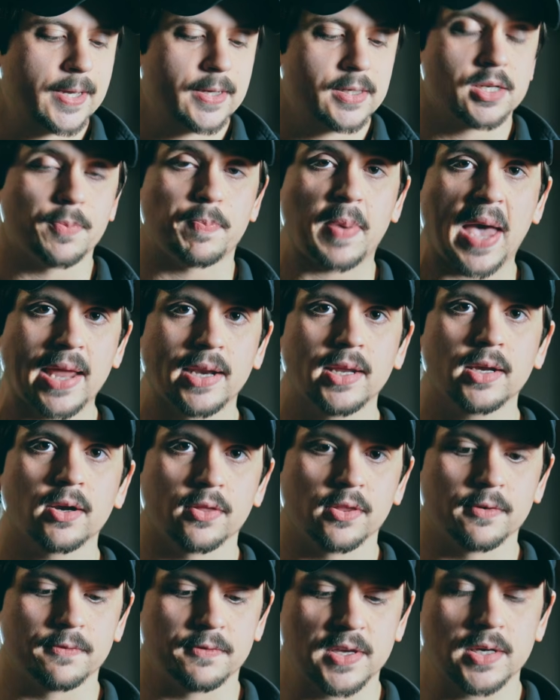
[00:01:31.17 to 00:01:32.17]
depending on
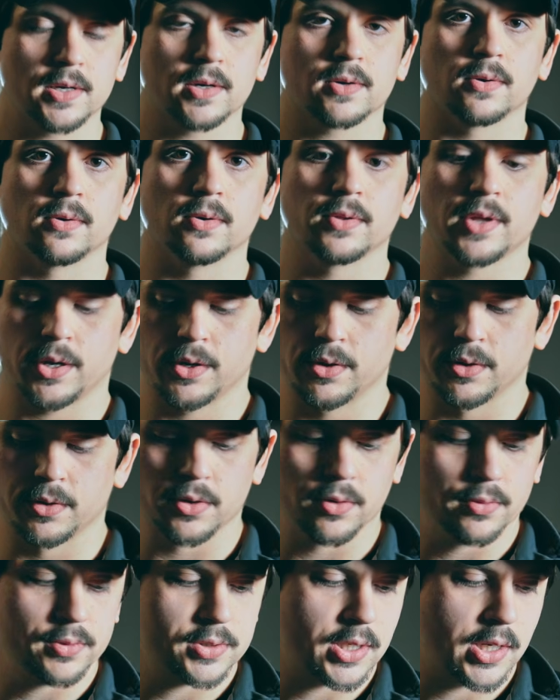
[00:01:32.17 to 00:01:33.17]
the vehicle that you're
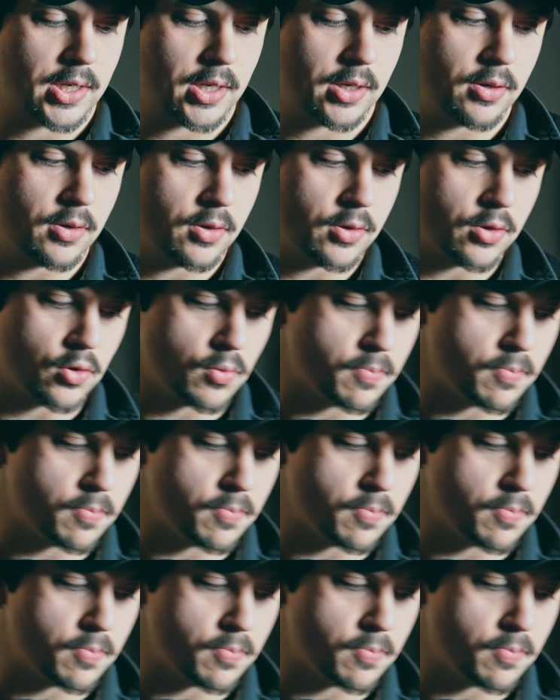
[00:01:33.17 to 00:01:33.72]
using, you